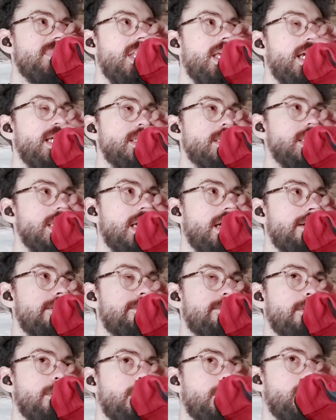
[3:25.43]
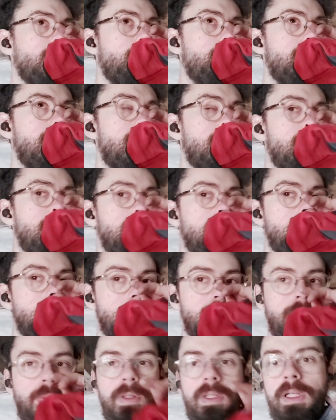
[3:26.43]
HDF or ply or
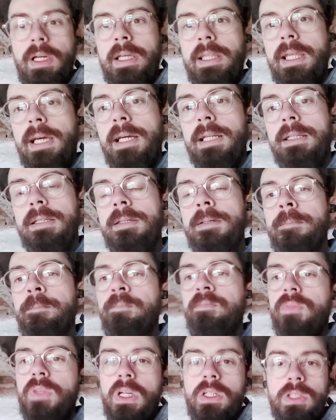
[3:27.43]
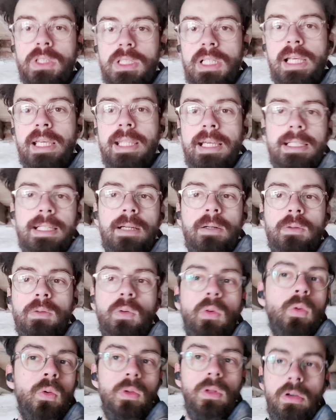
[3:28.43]
something like that, and just lay that down
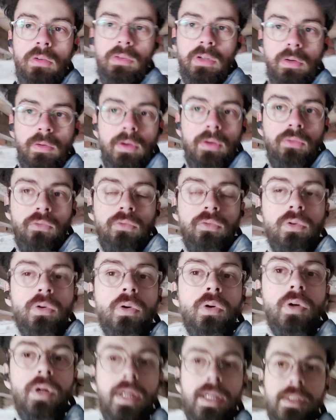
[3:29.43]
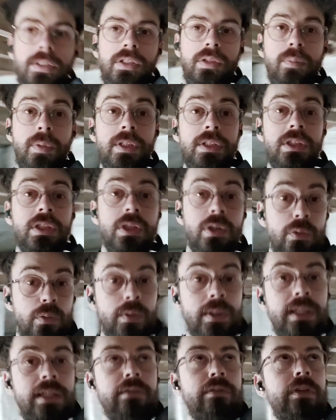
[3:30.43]
all over the ground floor and do my
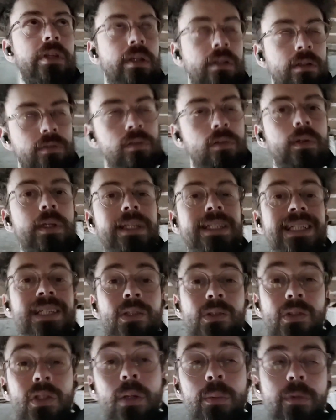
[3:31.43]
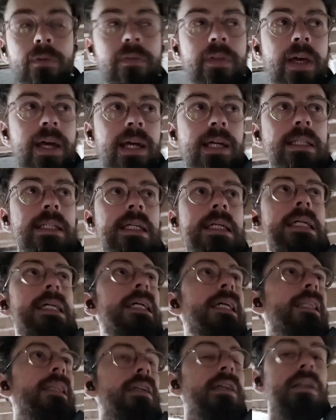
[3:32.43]
scree for the underfloor heating on top of that.
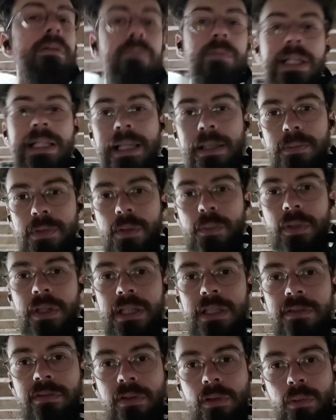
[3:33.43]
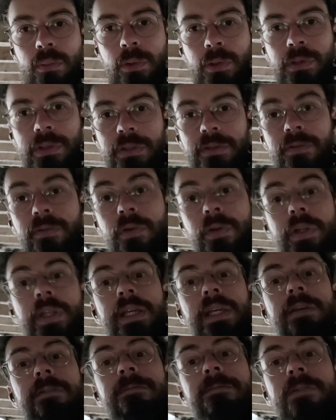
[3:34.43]
And then I can reclaim some of these floorboards for
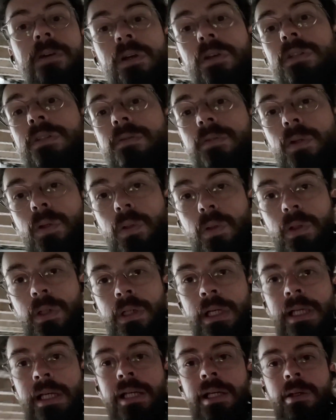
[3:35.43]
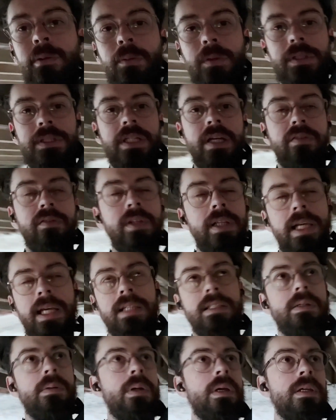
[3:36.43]
the first floor, which definitely
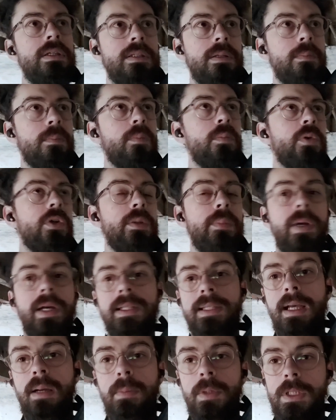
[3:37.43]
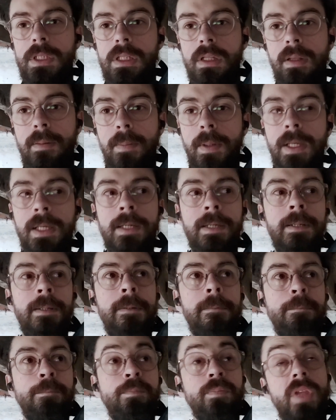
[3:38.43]
has some pretty bad damage to them.
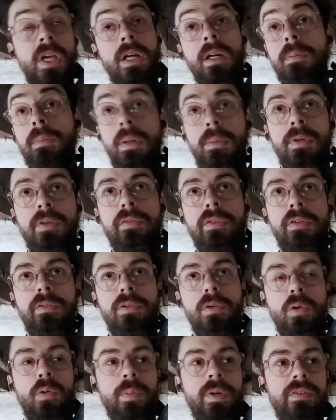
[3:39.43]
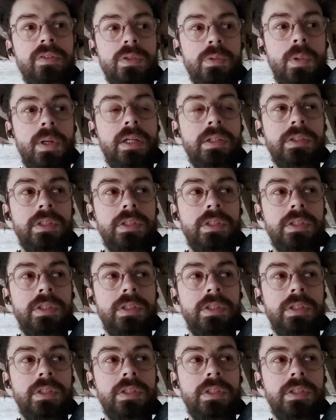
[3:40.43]
And maybe even the floor above as well.